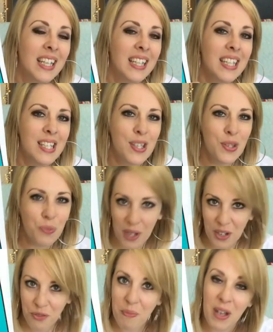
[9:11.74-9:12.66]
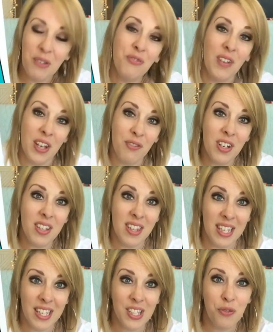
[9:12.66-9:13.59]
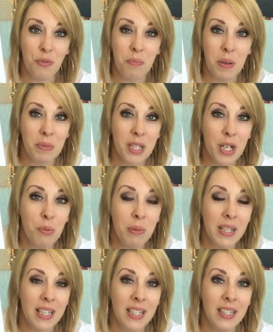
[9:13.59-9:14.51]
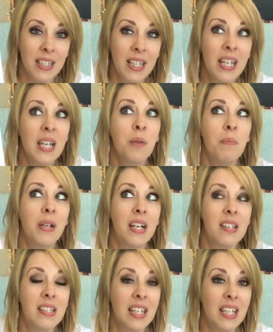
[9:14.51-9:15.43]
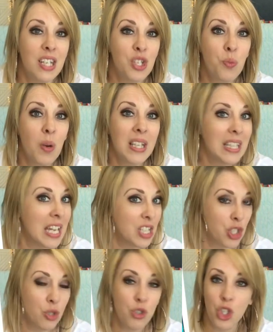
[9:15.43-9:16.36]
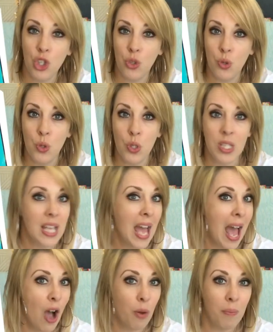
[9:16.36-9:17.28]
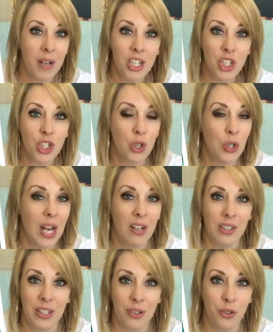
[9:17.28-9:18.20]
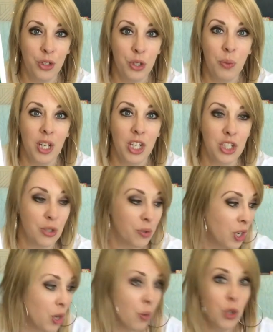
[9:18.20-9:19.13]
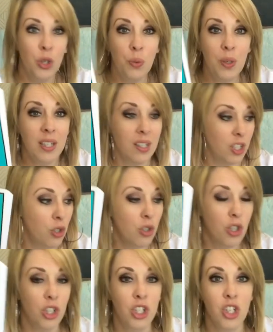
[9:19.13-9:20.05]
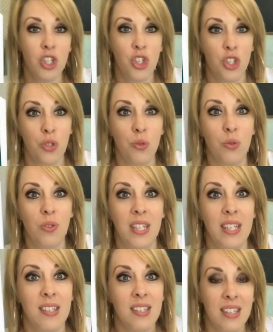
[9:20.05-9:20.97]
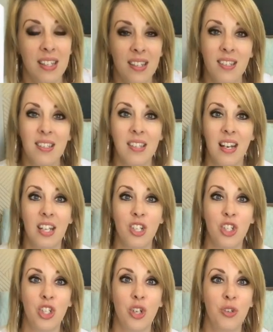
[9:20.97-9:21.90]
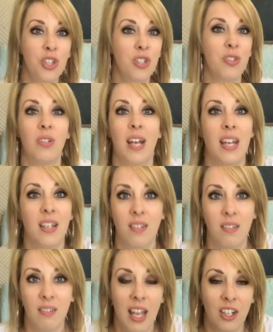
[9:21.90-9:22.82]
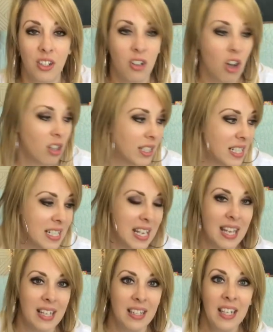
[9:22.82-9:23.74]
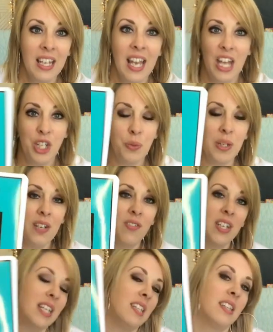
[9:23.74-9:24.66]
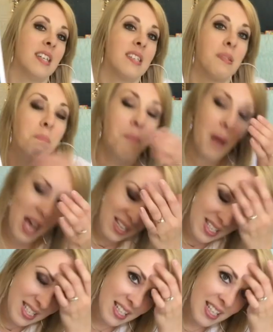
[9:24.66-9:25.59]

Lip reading: this is one of my favorite things from Biblioplan because it is what lets you choose how much or how little you want to do. You could just do these things that I just showed you and call it a day, and you wouldn't even need this. But